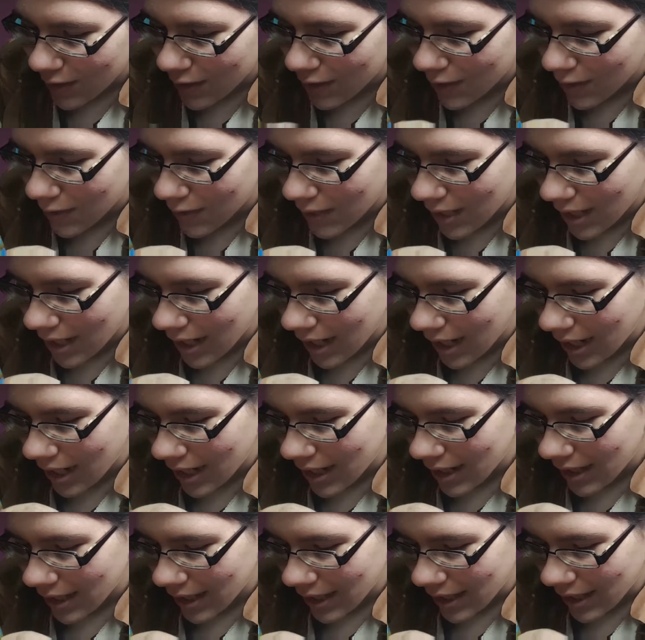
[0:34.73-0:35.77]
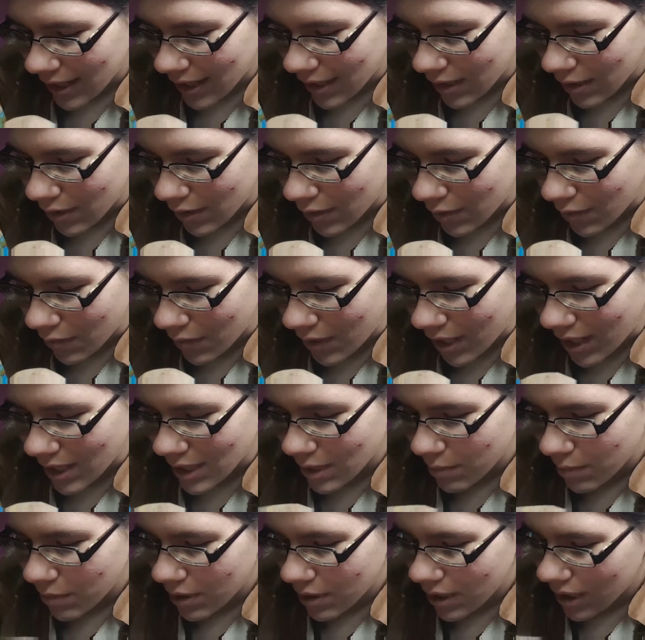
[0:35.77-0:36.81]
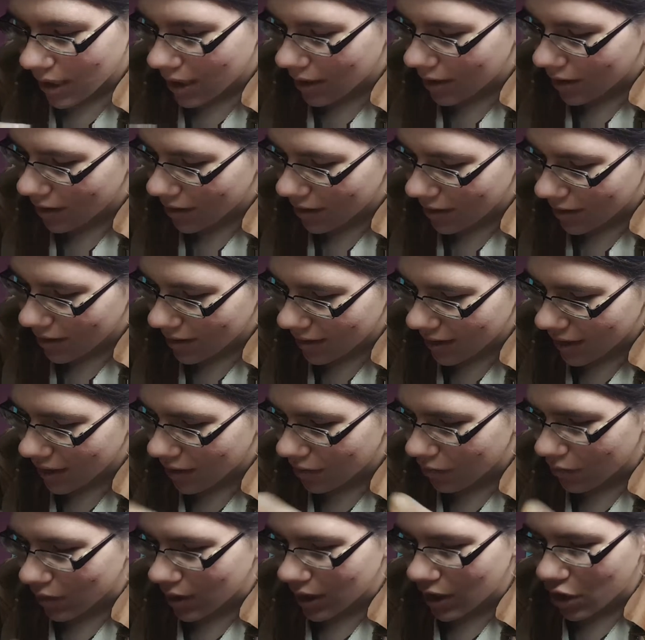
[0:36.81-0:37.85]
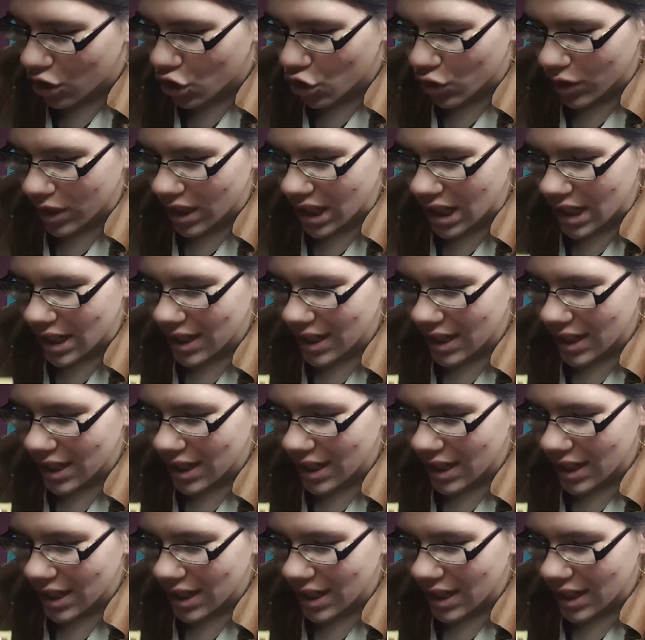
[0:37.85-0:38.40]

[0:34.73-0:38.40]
so that kind of like there alone has me like really intrigued.